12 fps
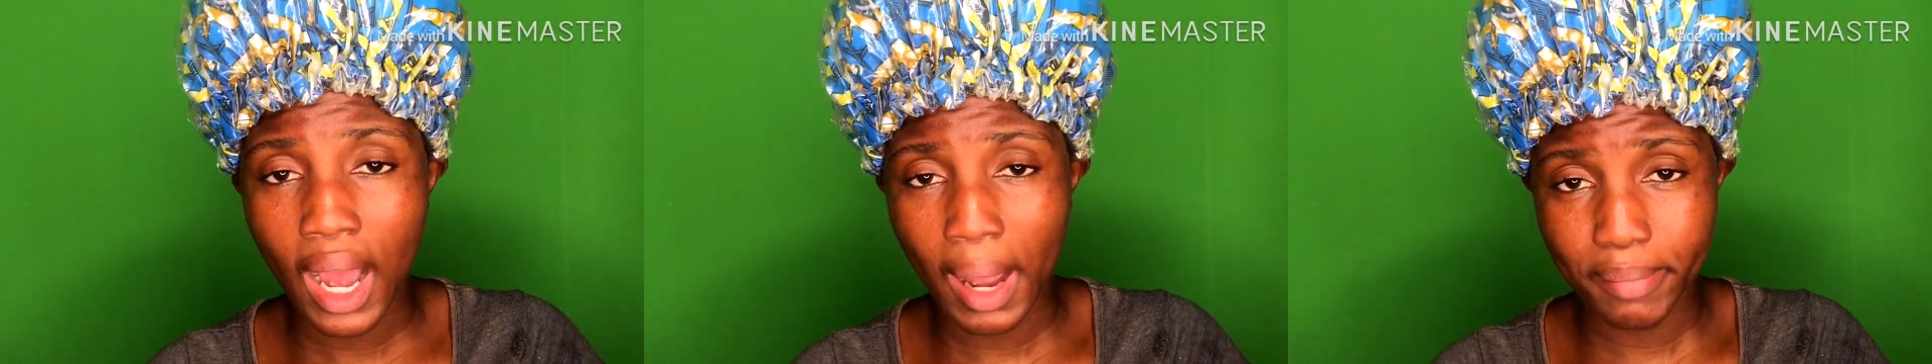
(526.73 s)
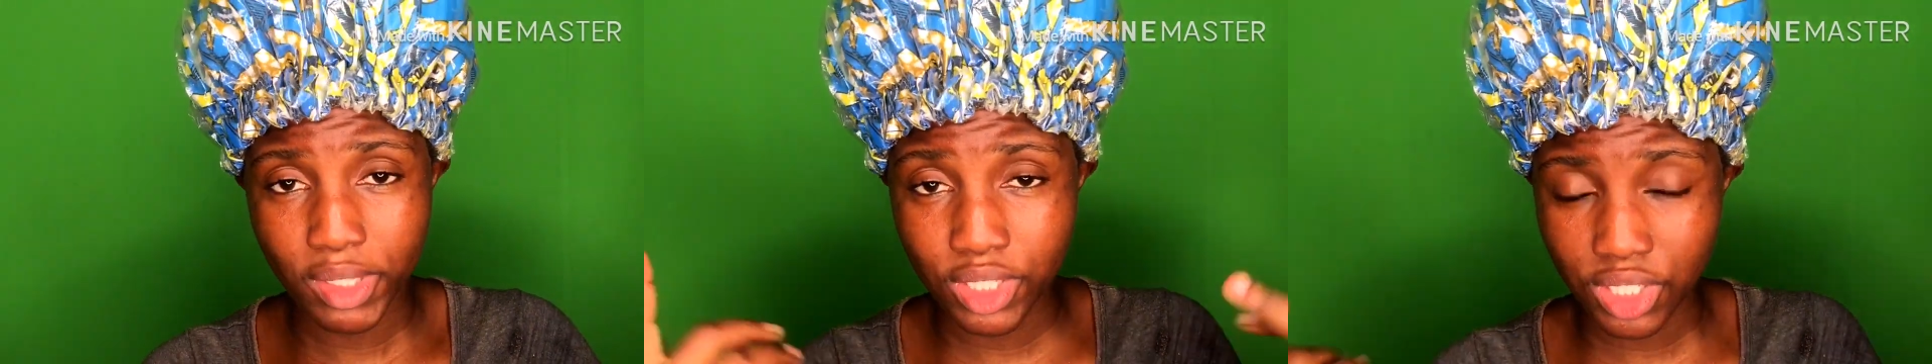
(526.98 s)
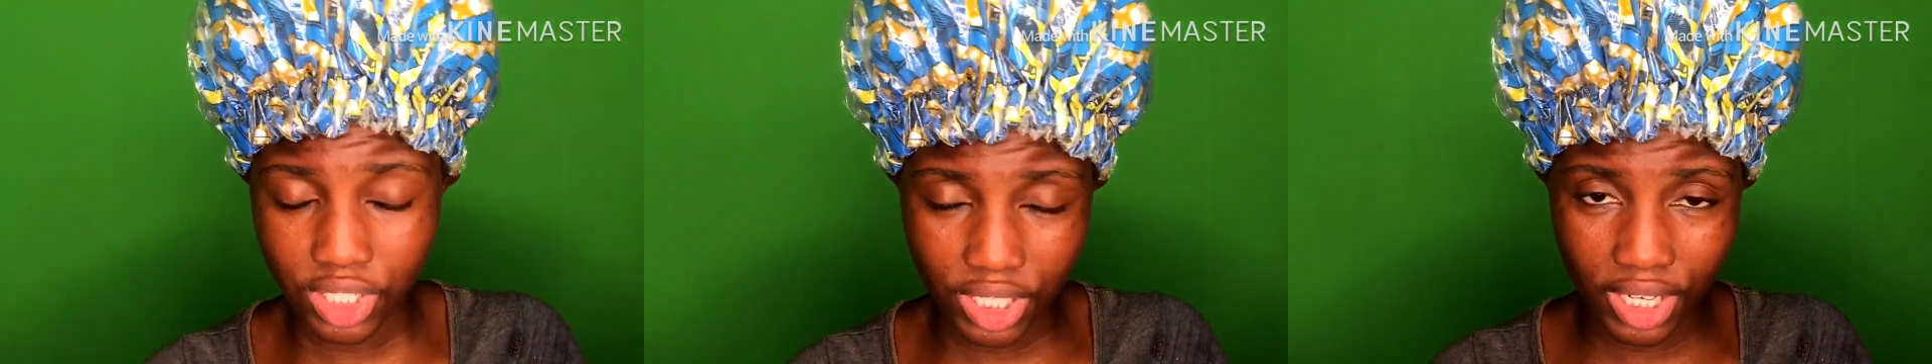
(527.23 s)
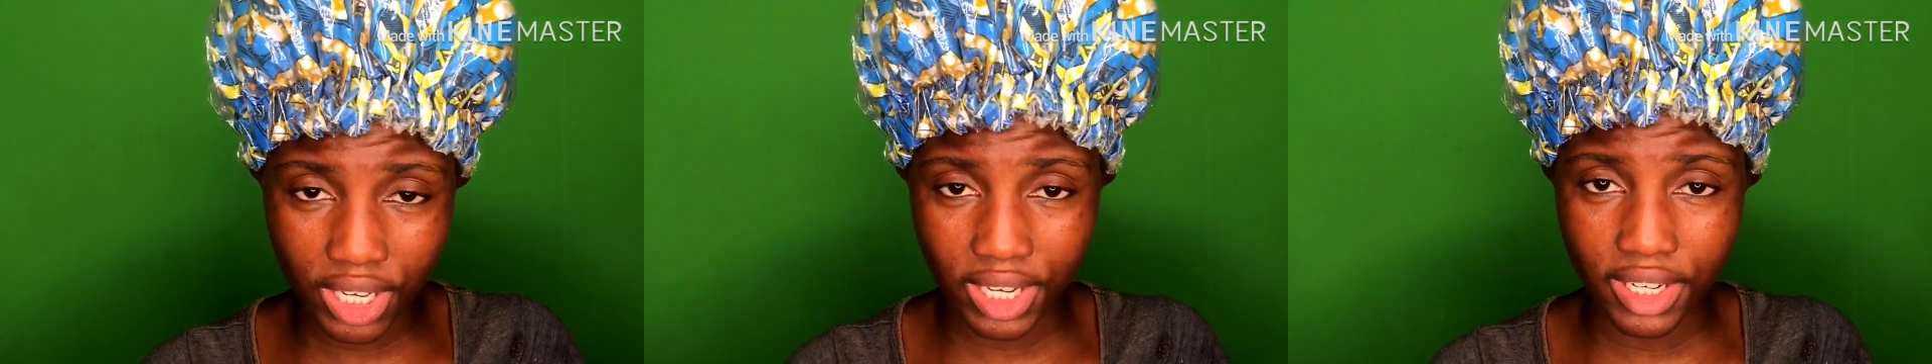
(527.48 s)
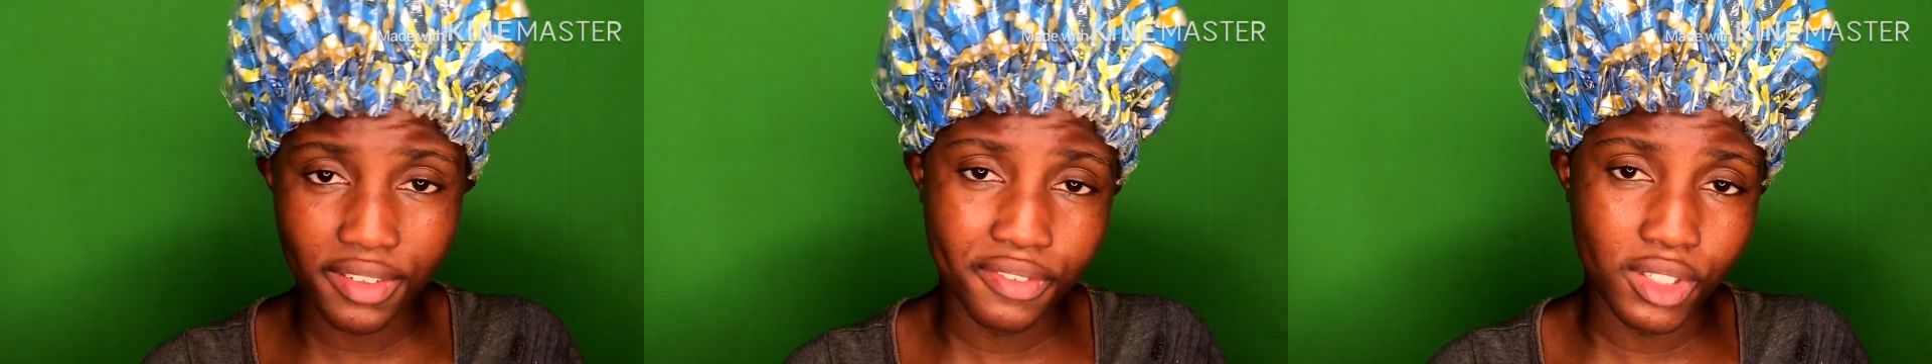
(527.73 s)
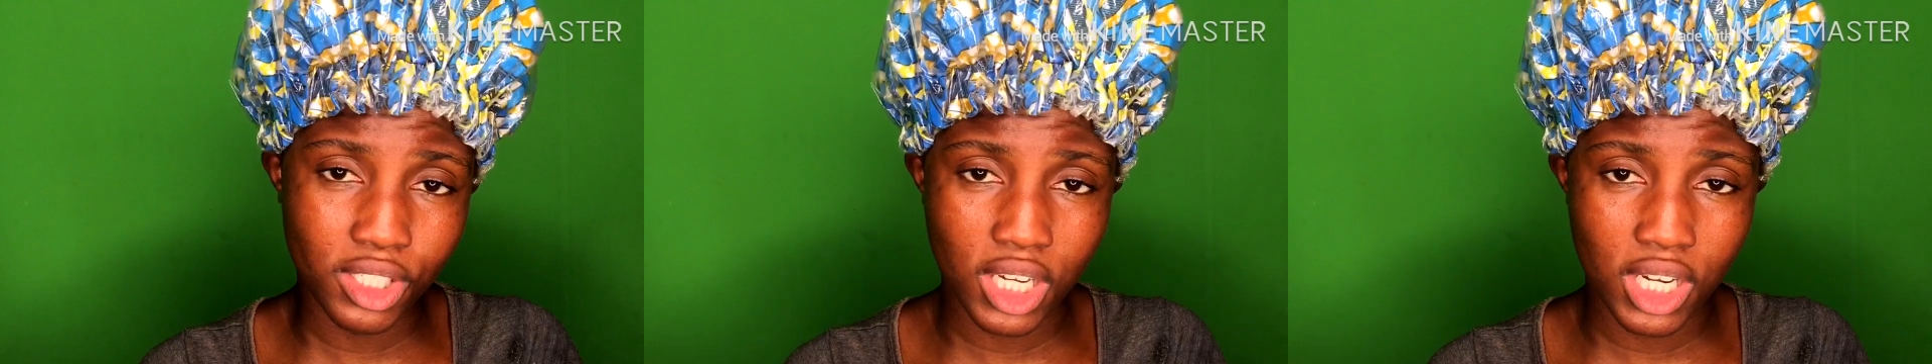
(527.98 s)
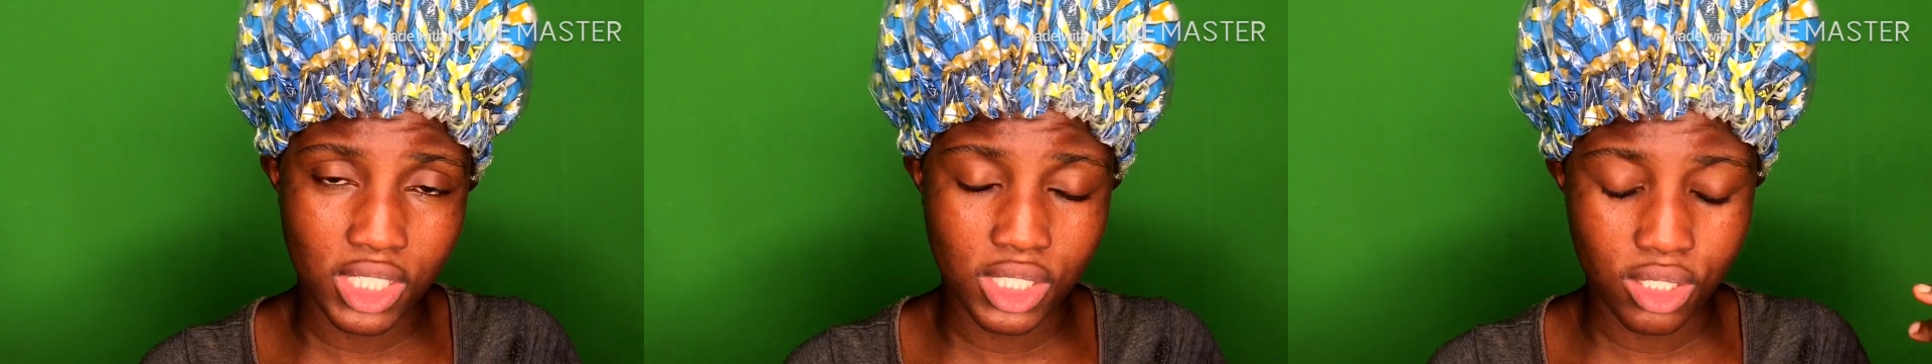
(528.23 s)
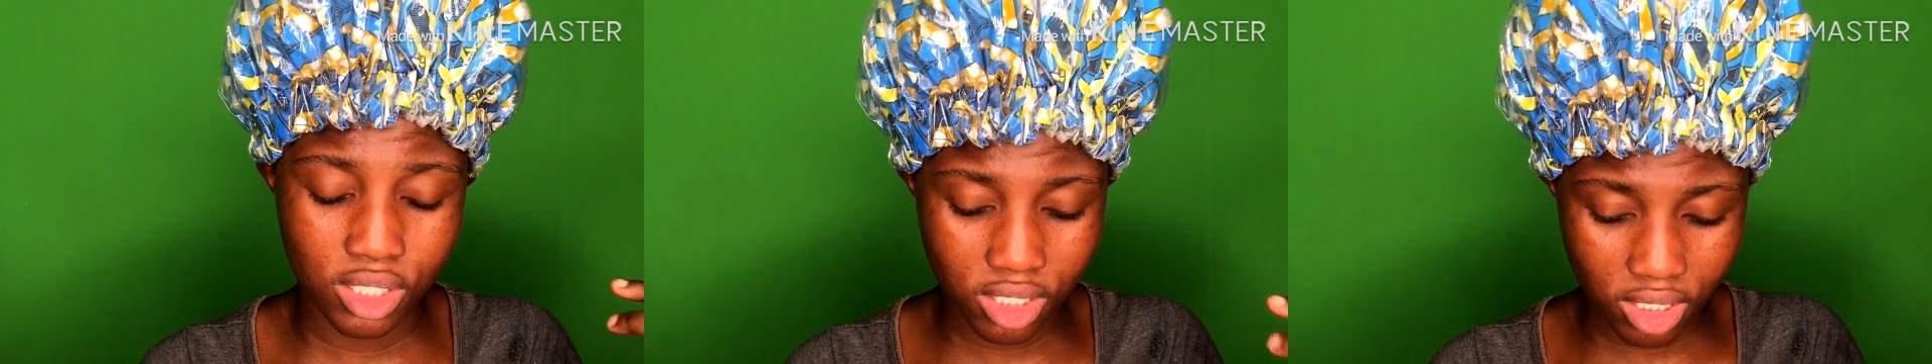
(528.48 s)
I'm using it again for you guys
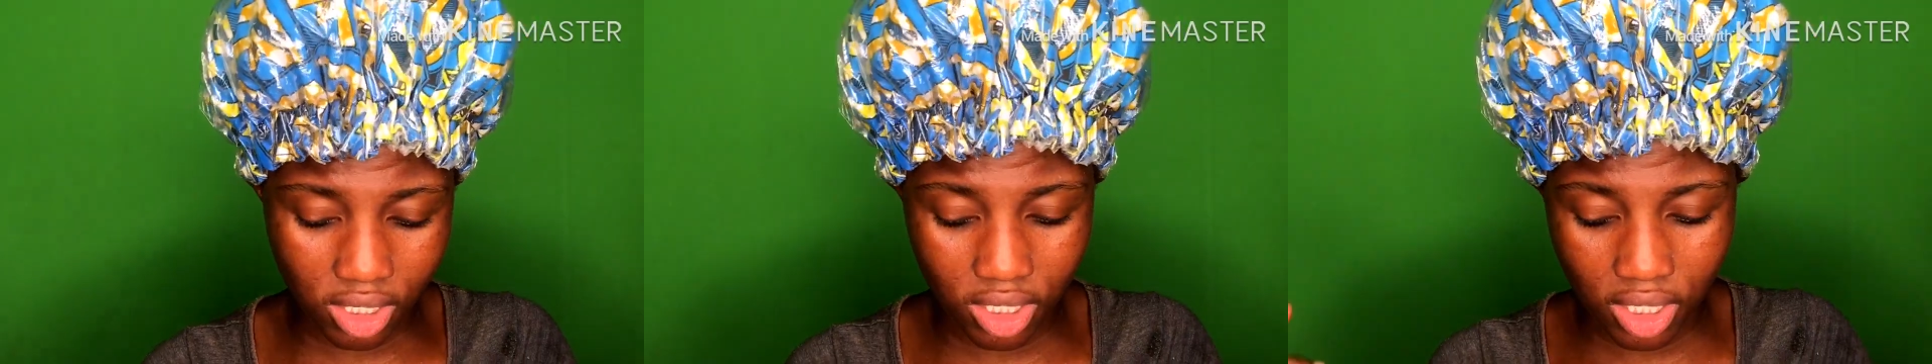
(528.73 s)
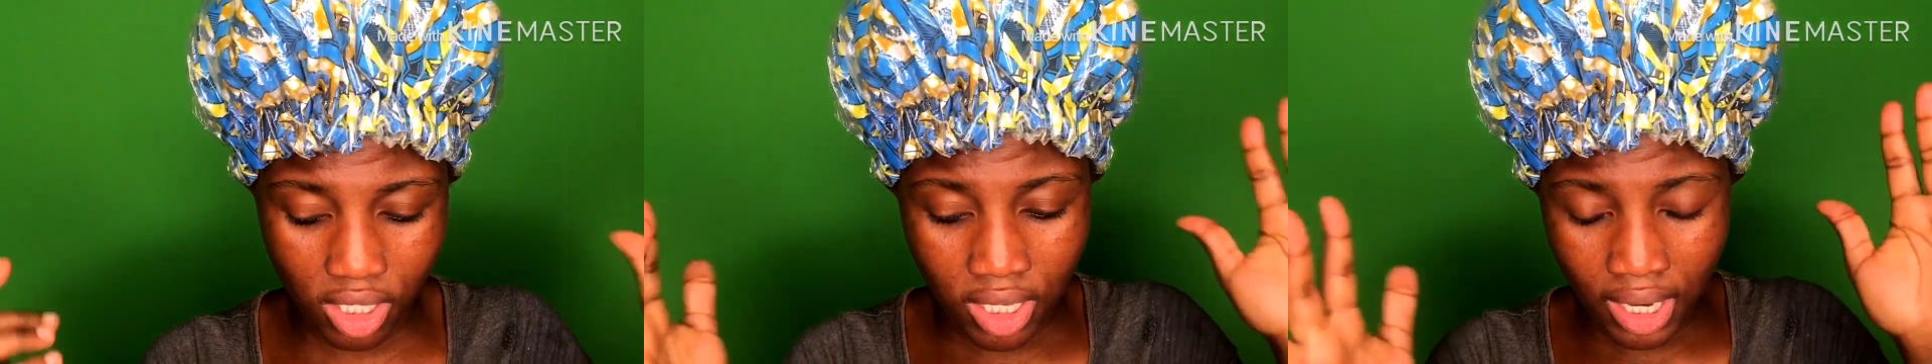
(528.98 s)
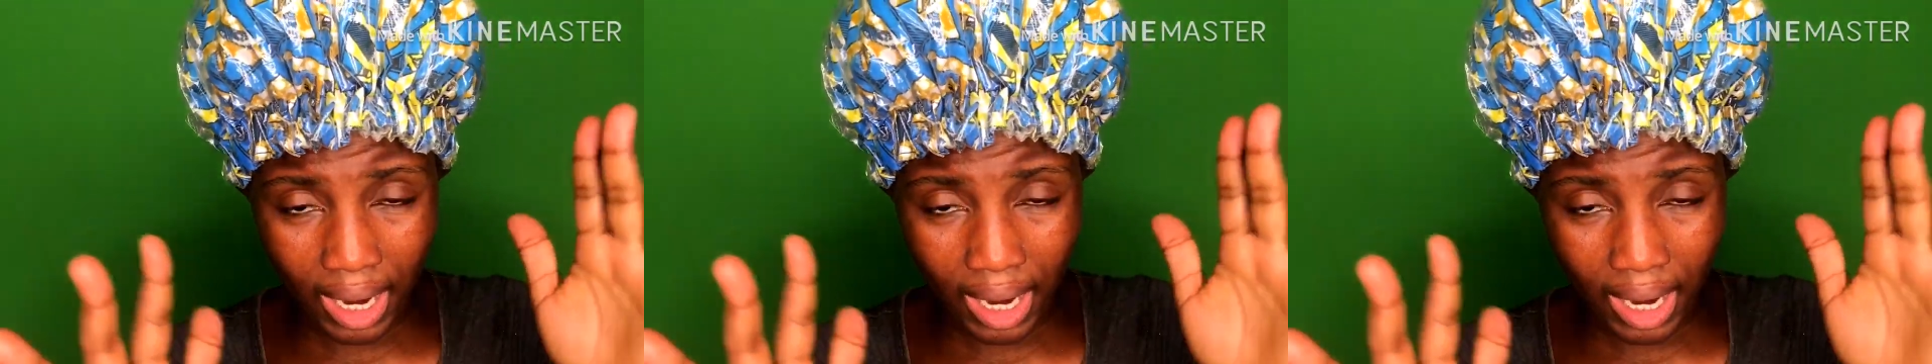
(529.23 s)
to see.